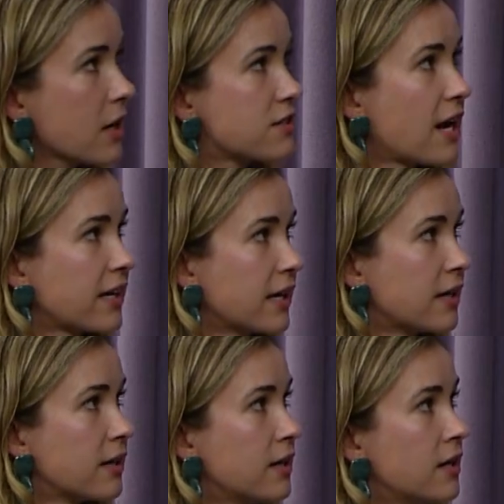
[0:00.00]

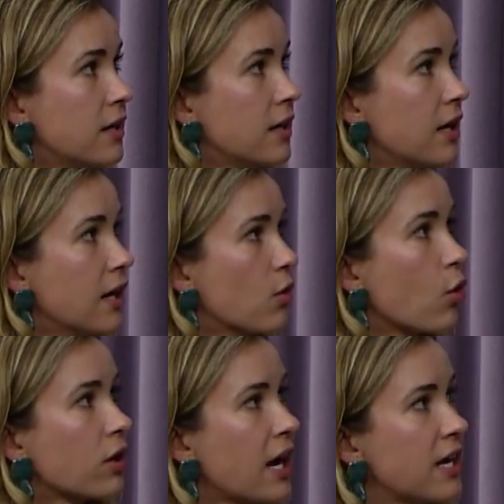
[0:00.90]
Second, an
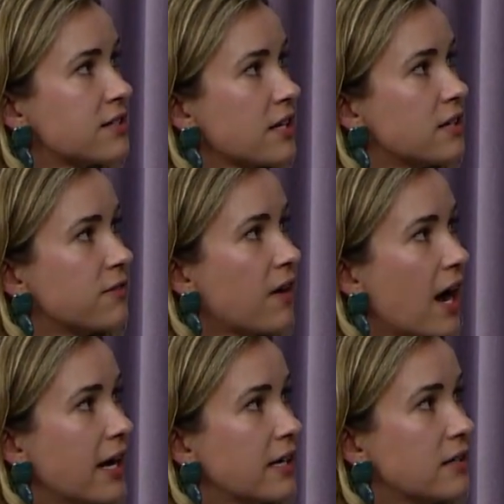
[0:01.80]
organized and
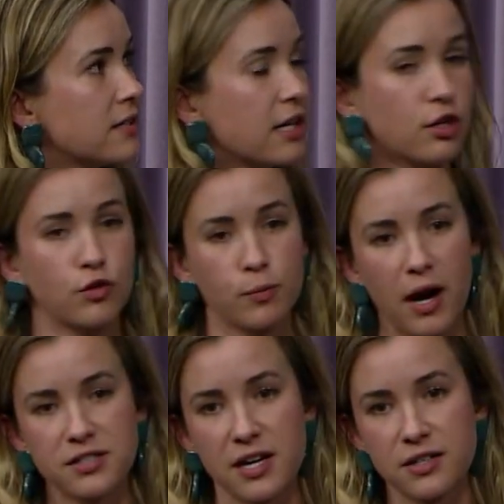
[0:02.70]
defined interview
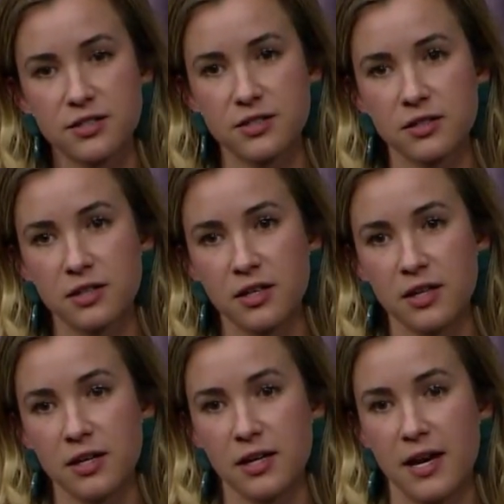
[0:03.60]
process.
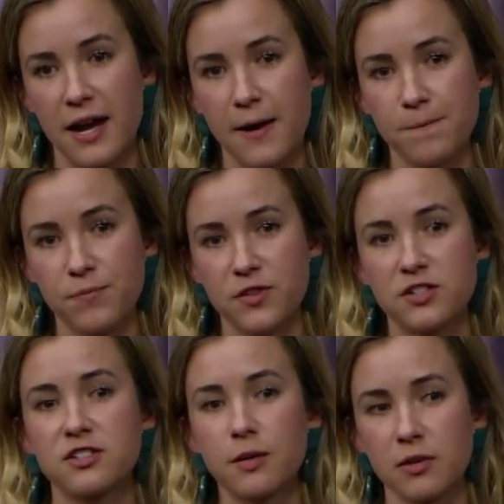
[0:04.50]
Um,
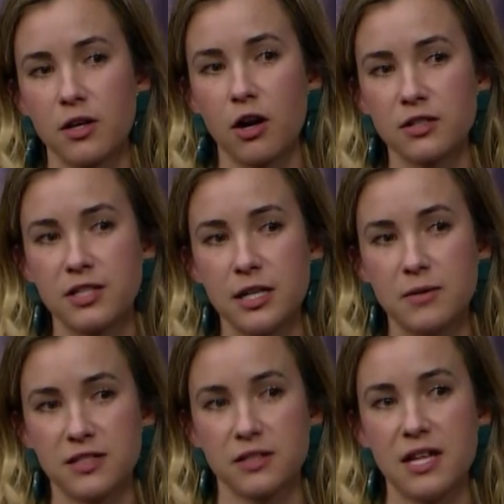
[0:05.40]
this is something that our team
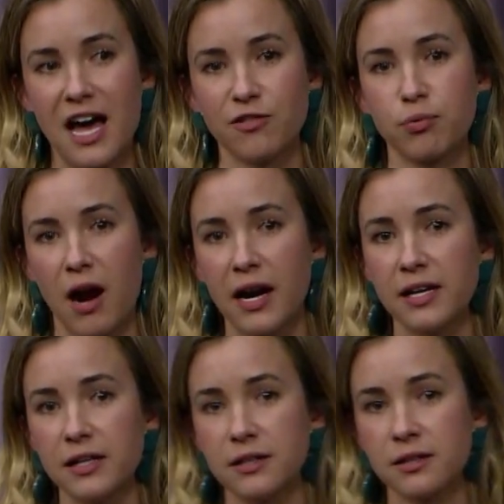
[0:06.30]
takes a lot of pride
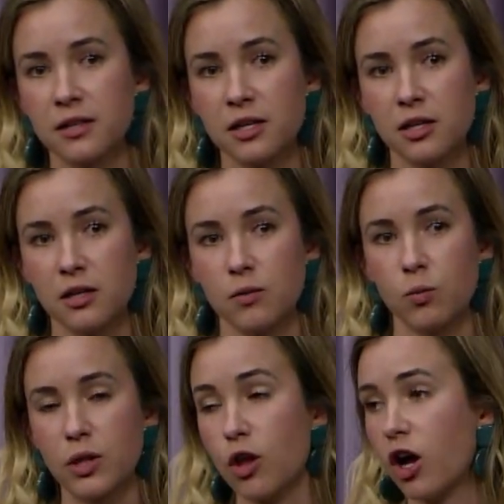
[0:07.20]
in.
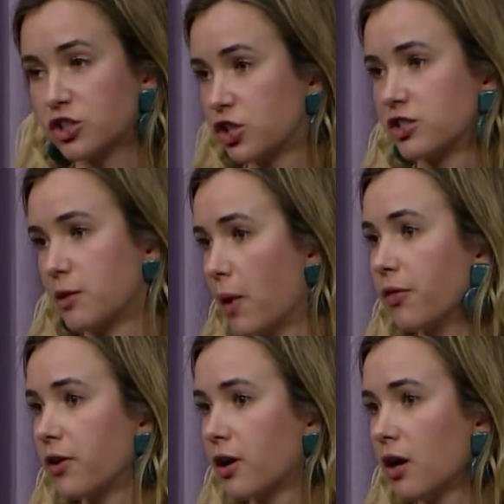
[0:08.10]
We launched just a
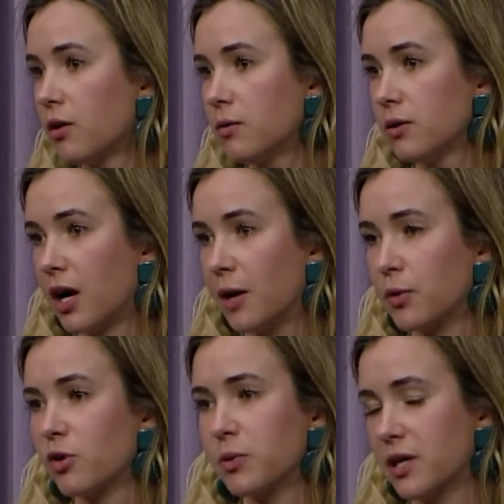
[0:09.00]
month ago, um,
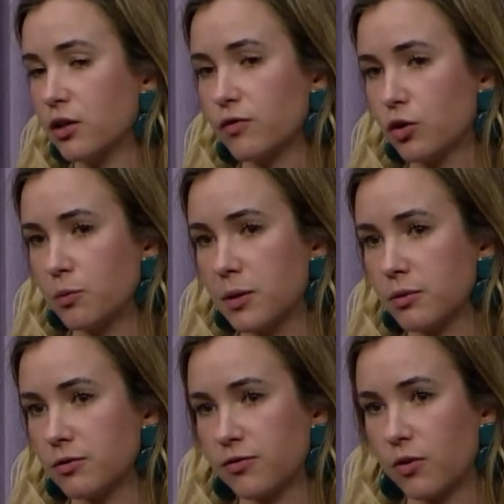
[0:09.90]
but we've been interviewing
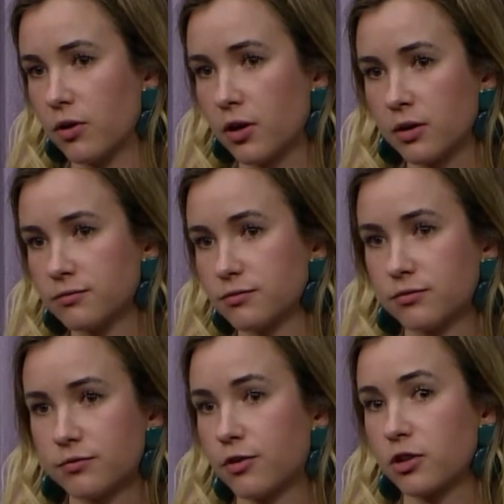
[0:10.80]
people for
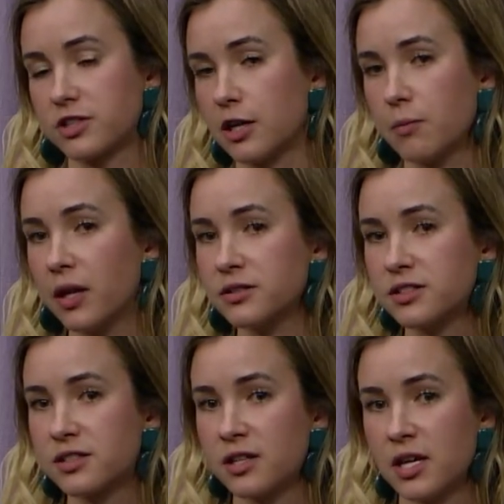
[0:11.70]
thirteen
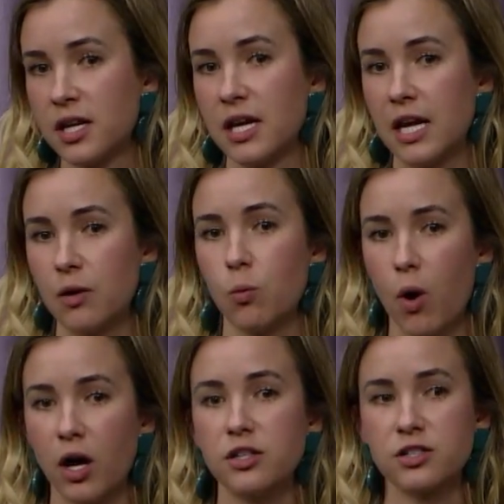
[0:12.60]
months. It
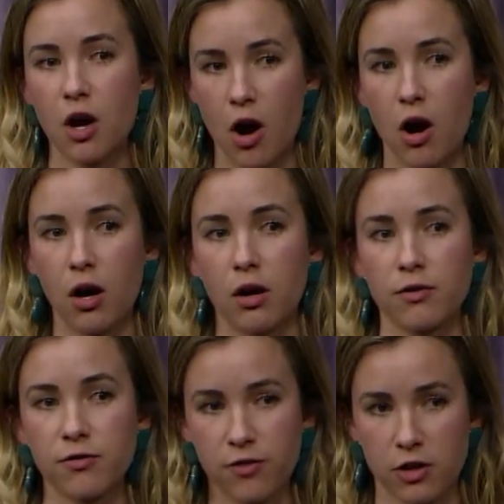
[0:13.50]
was
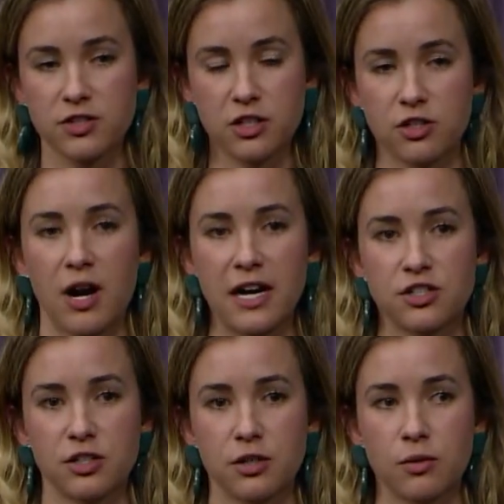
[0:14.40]
our first
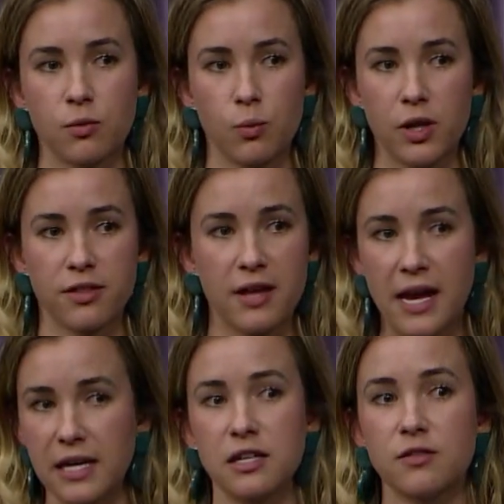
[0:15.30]
interaction with
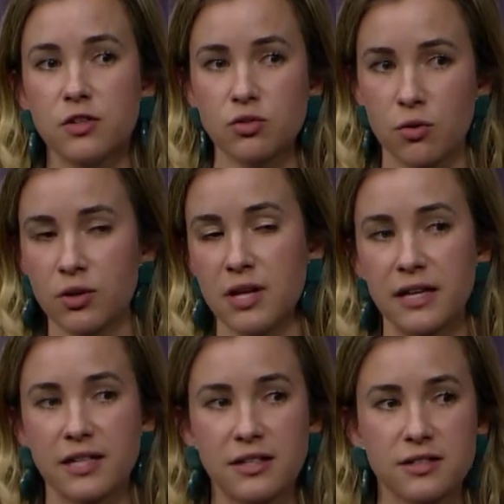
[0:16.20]
any individual in a
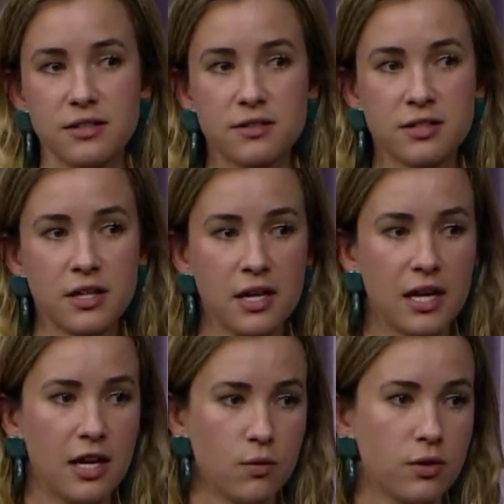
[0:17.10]
lot of cases.
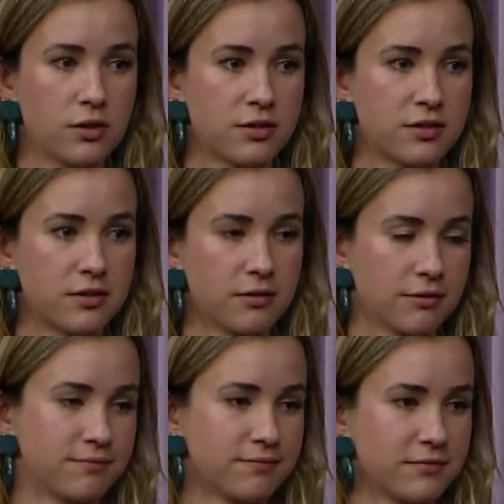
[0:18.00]
It was,
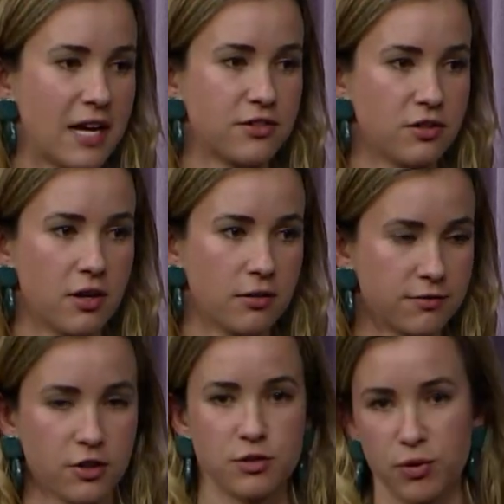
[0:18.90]
as you know,
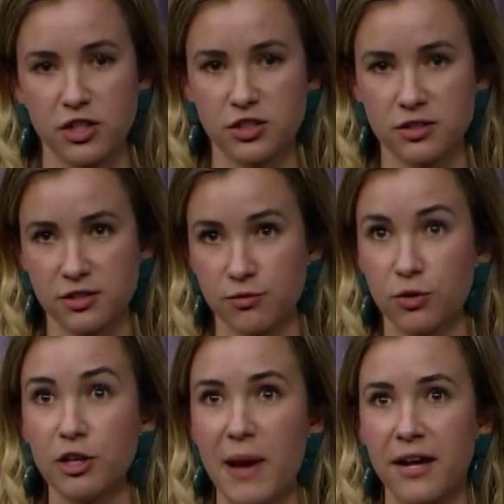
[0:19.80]
first impressions
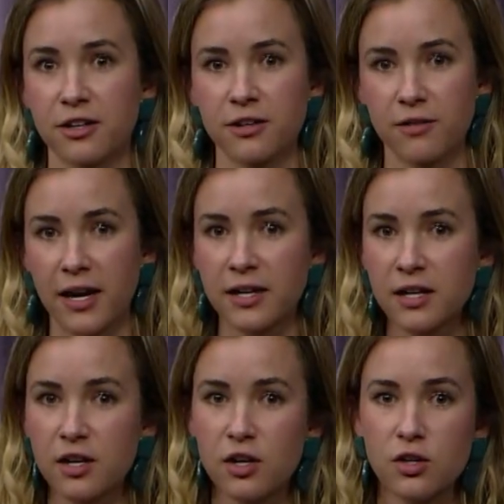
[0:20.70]
really matter, right?
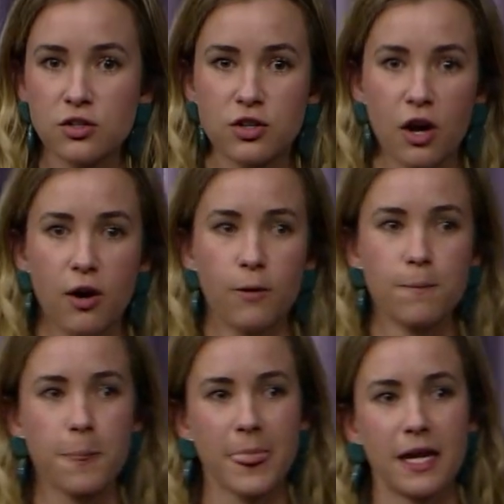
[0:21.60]
So